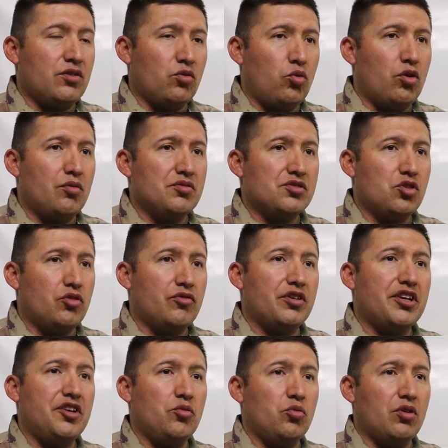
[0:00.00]
the war was
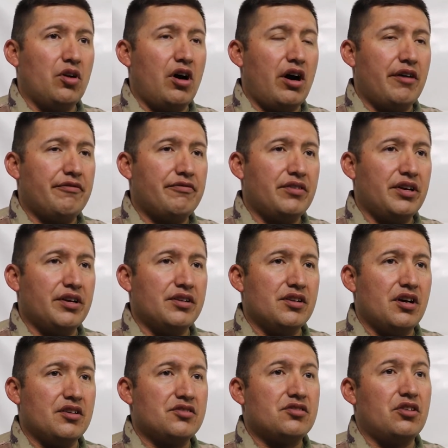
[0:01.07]
over, he went off
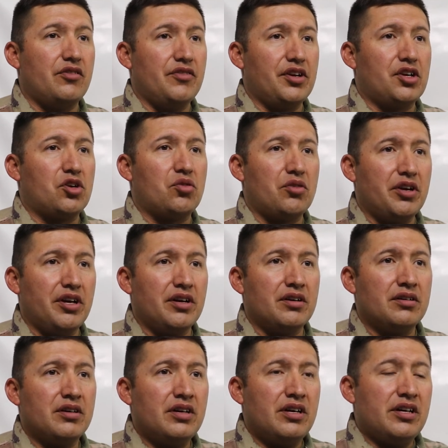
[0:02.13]
and served in
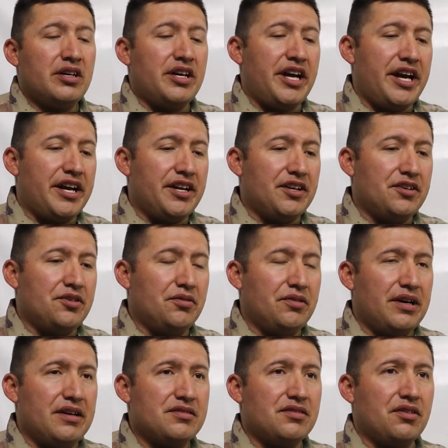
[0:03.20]
Korea. And in
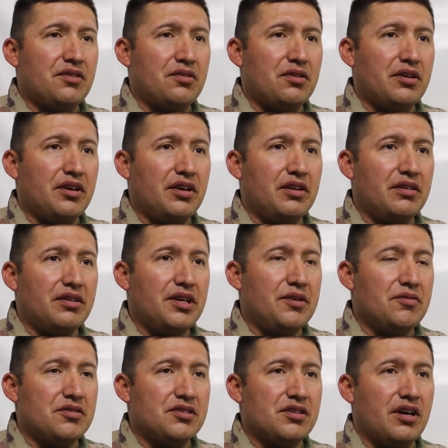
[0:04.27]
2003, he
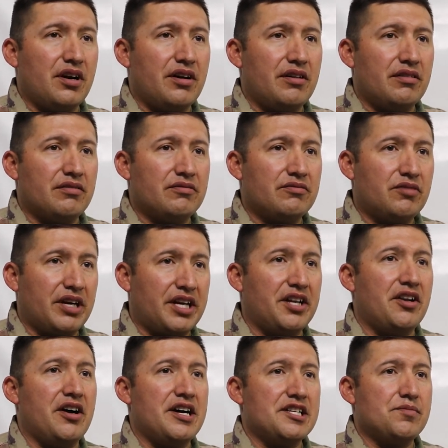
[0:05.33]
was
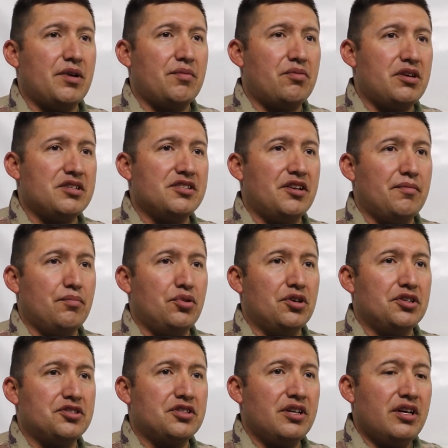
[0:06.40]
recognized by President
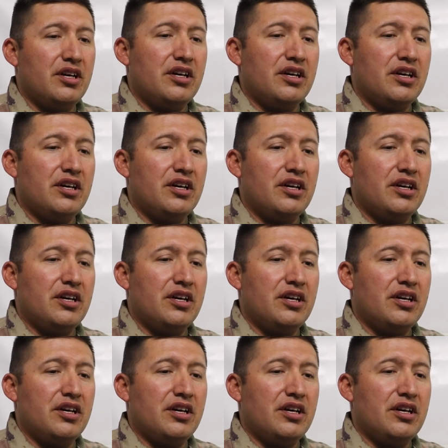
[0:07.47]
Bush